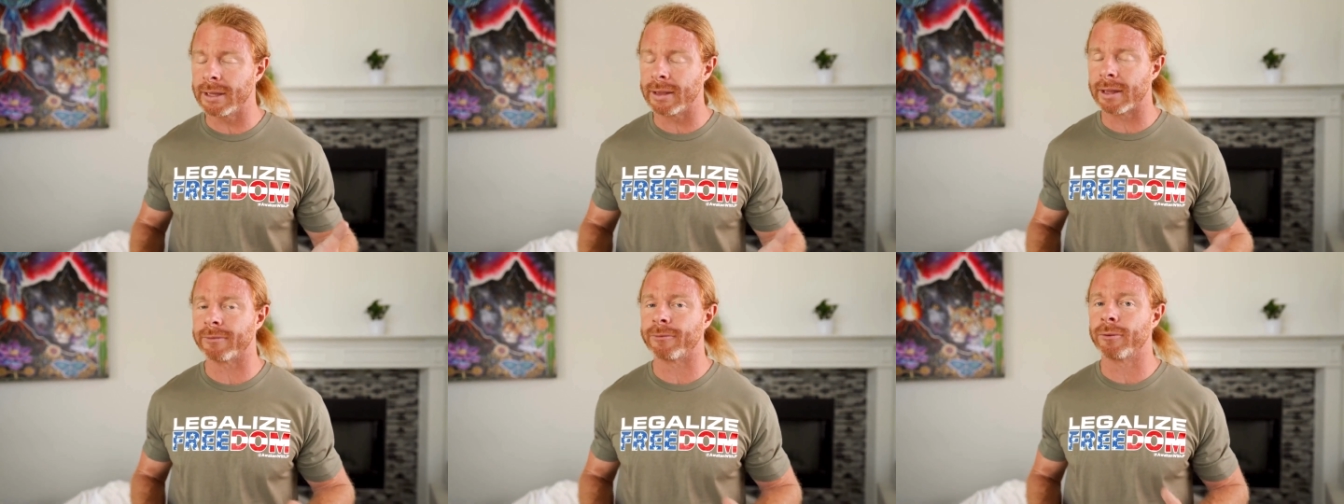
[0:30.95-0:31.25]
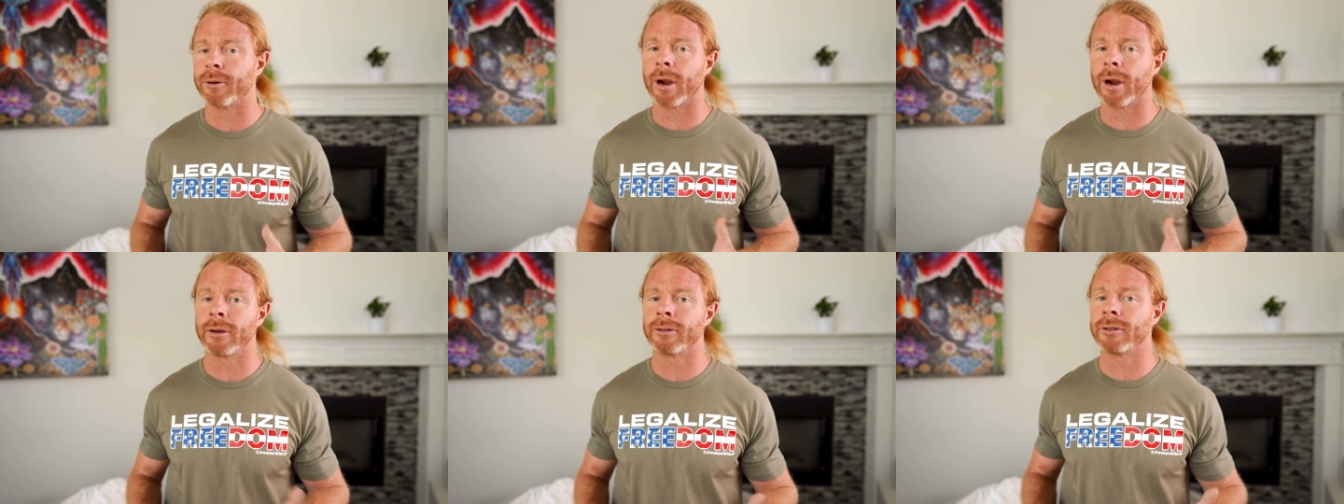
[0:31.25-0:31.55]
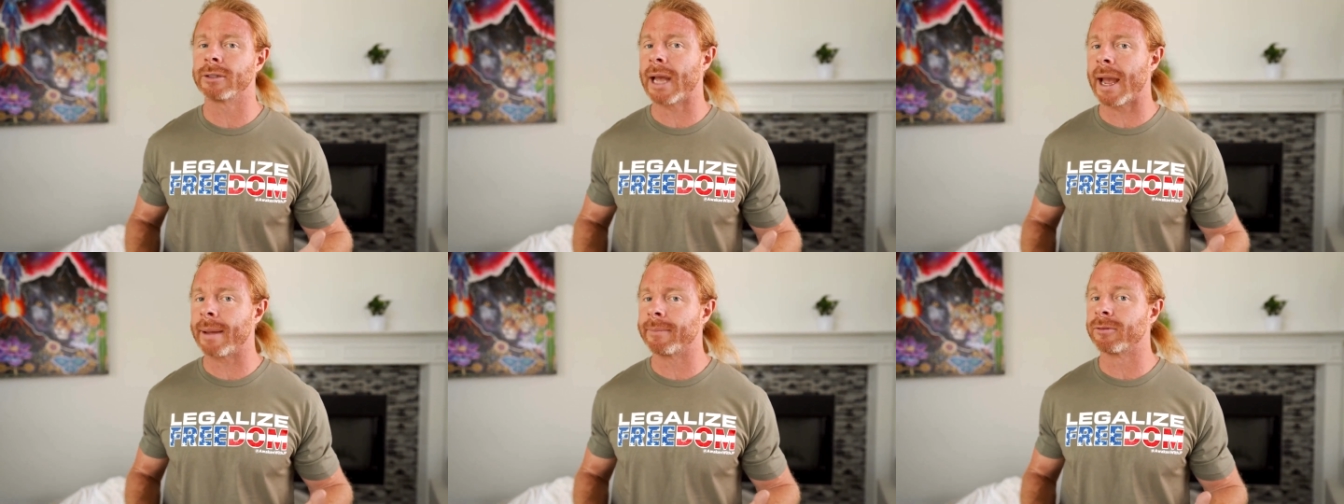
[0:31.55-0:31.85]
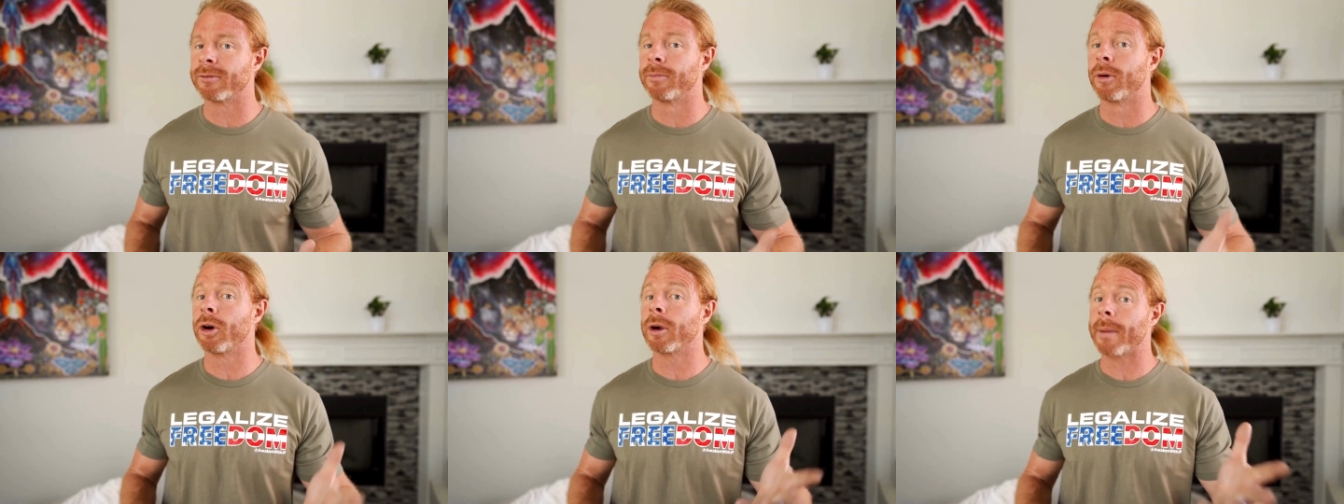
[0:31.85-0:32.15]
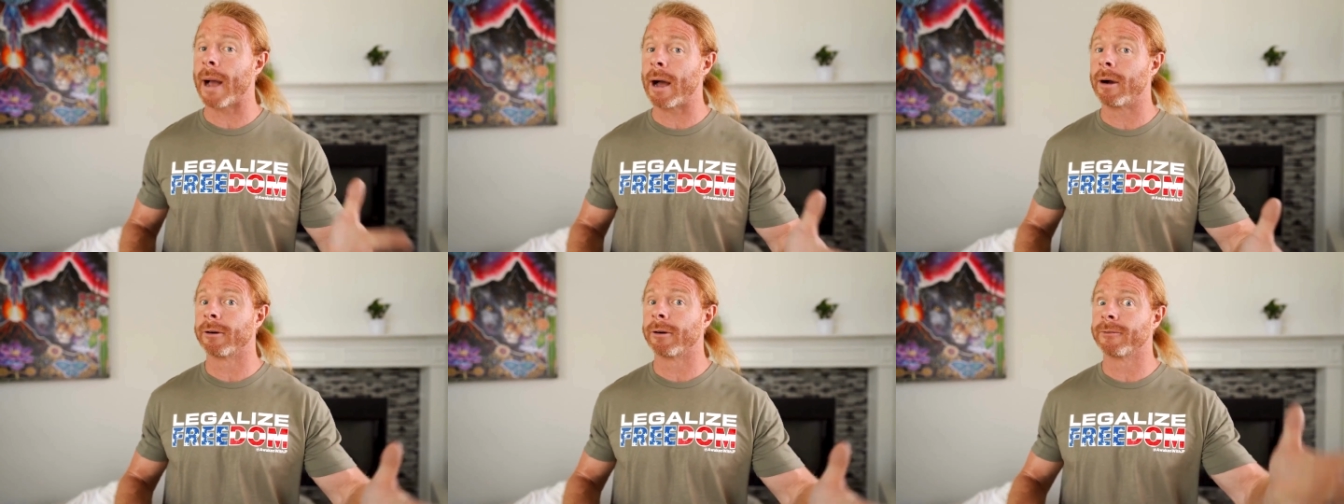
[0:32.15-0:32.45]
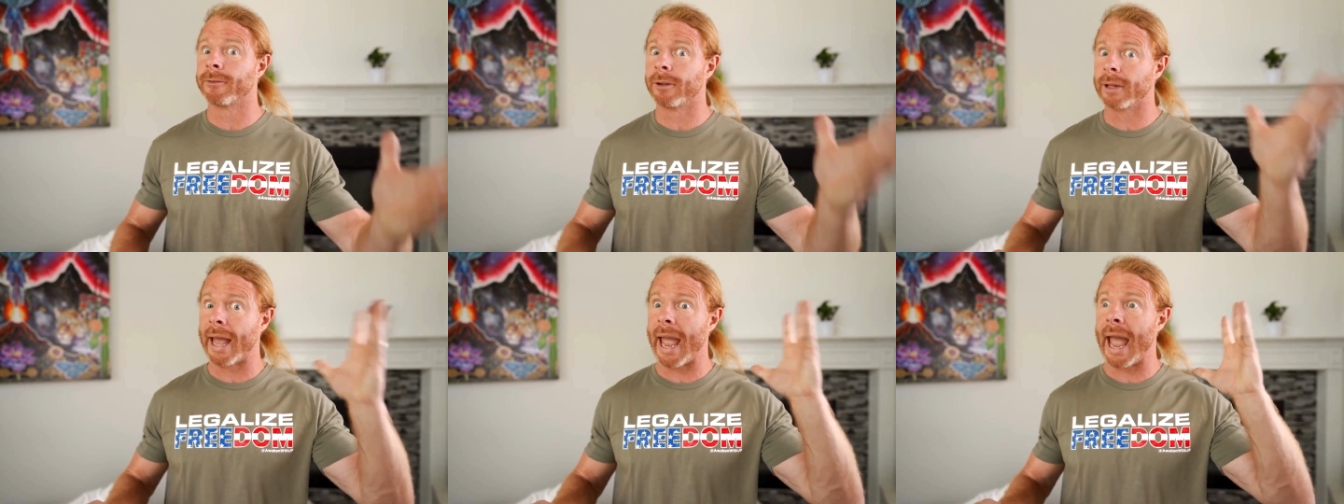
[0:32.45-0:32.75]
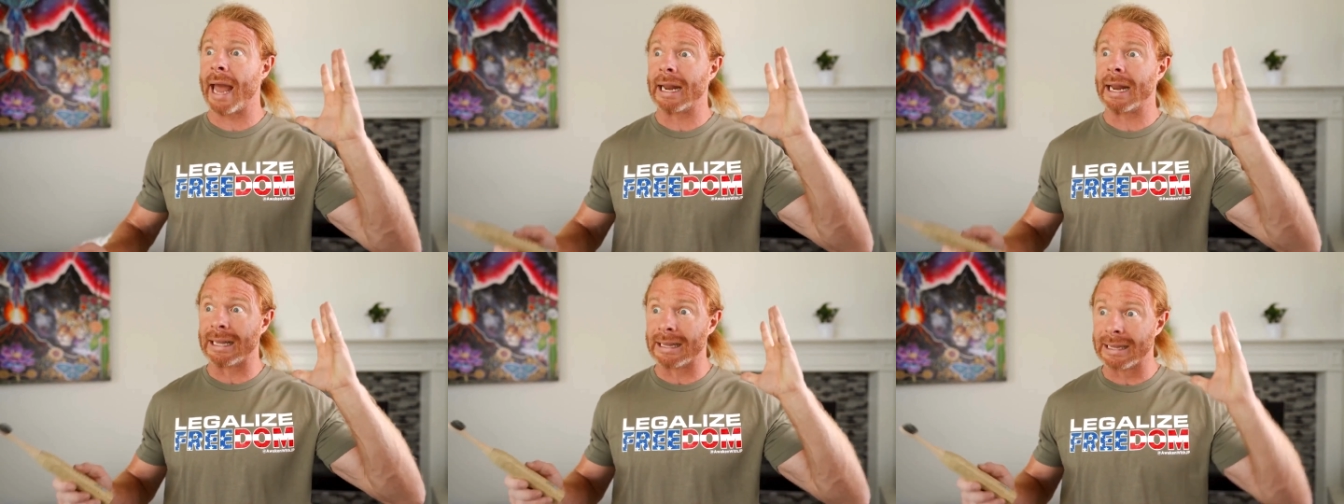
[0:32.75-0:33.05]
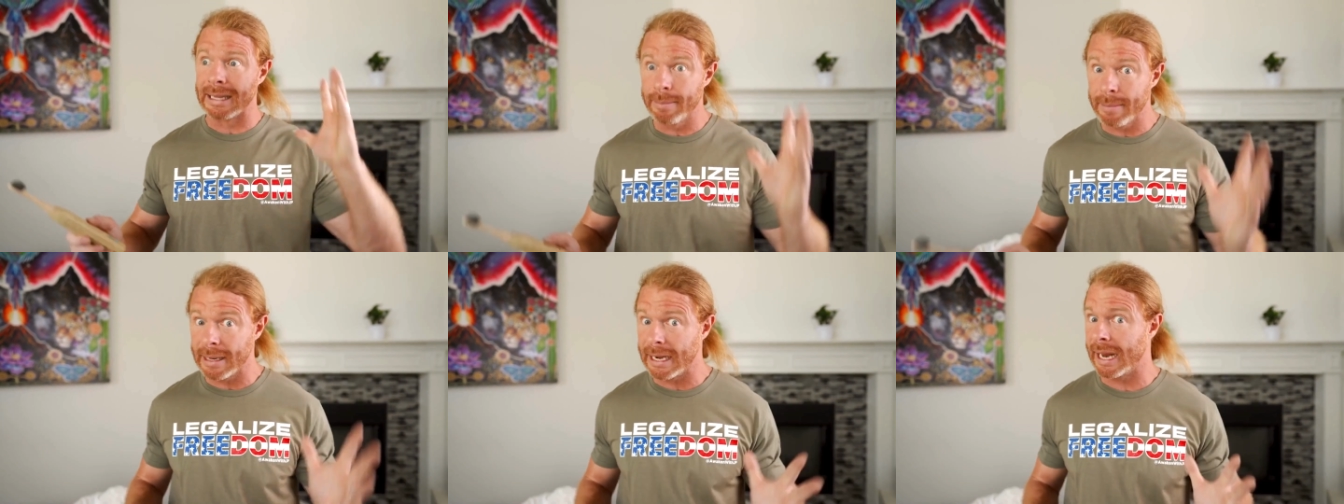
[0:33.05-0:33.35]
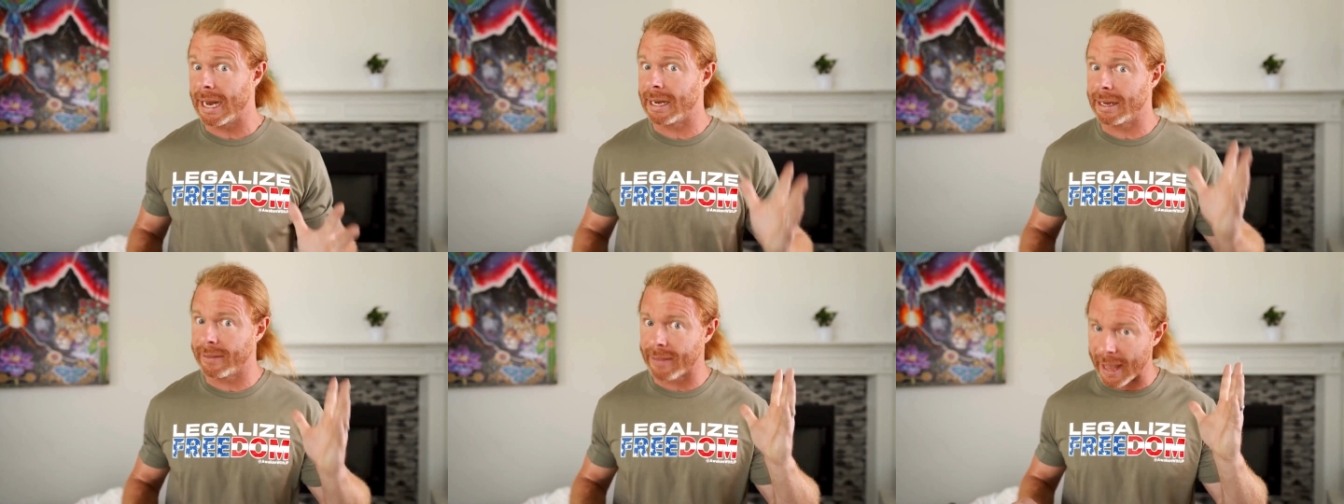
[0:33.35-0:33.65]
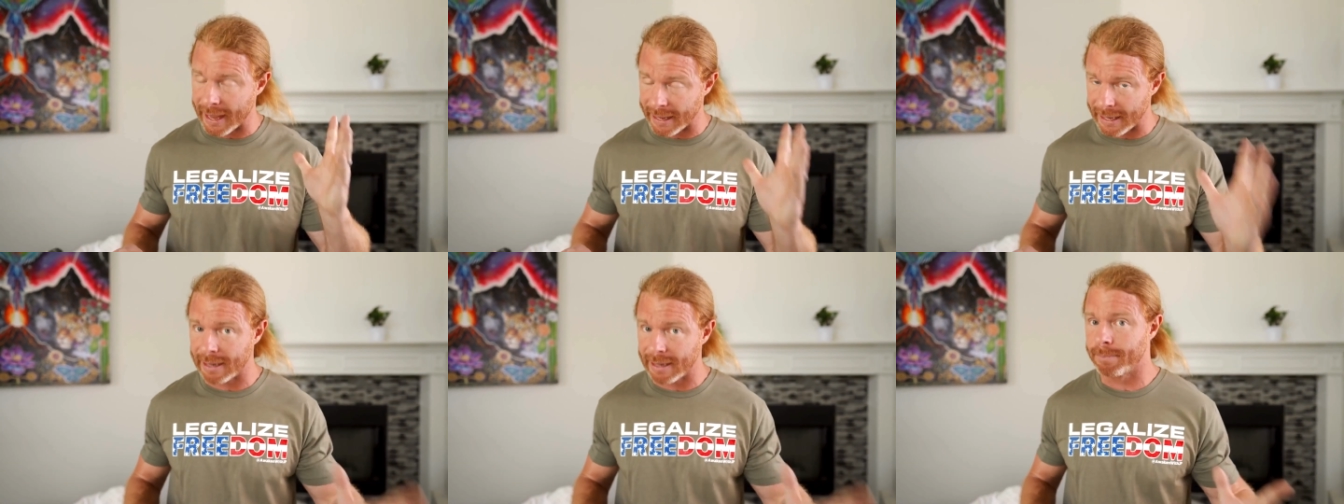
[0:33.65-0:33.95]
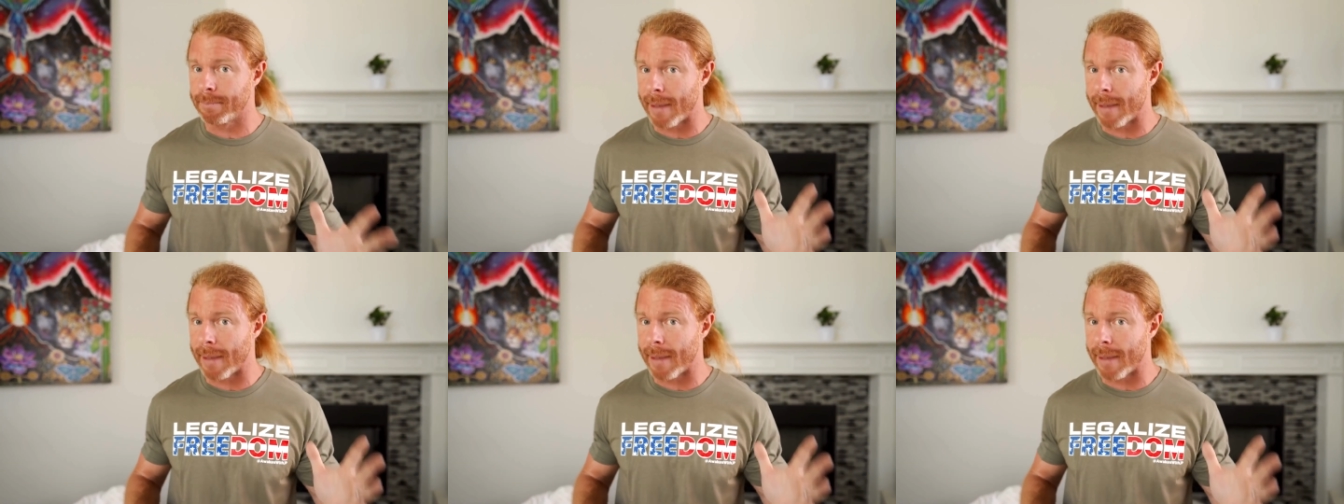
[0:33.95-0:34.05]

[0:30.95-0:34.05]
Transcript: that's 400 times more powerful at eliminating that hidden